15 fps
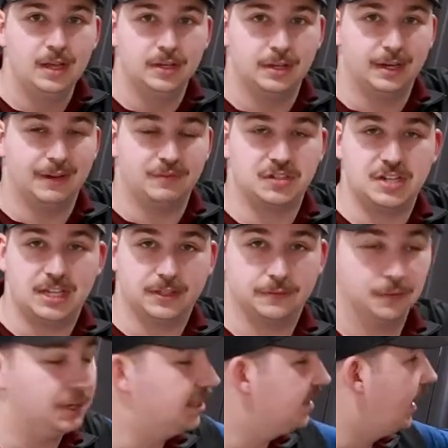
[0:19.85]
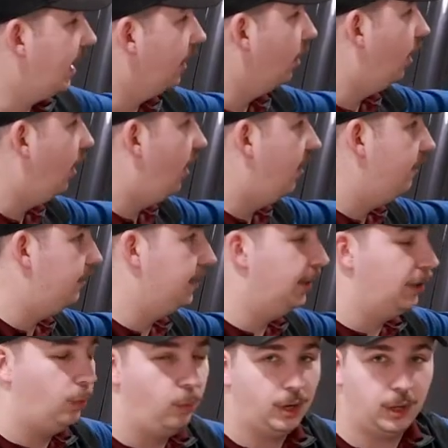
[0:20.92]
You're going to have to take the front tire off, but
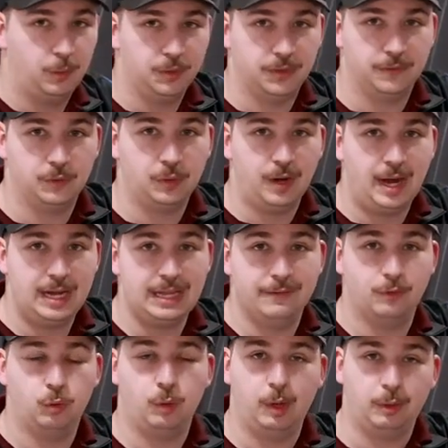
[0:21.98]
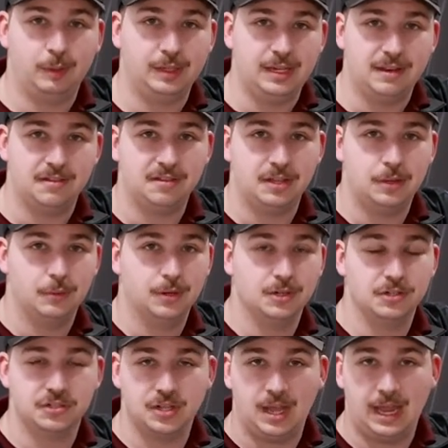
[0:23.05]
it'll work with a variety of quick release
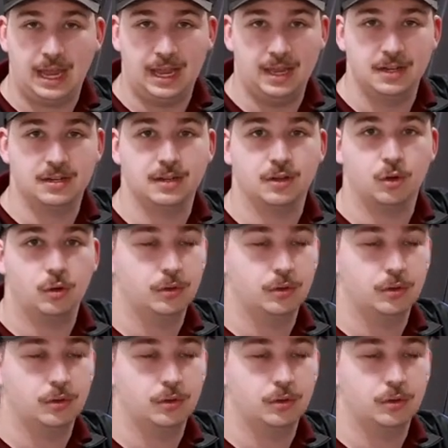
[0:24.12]
skewers and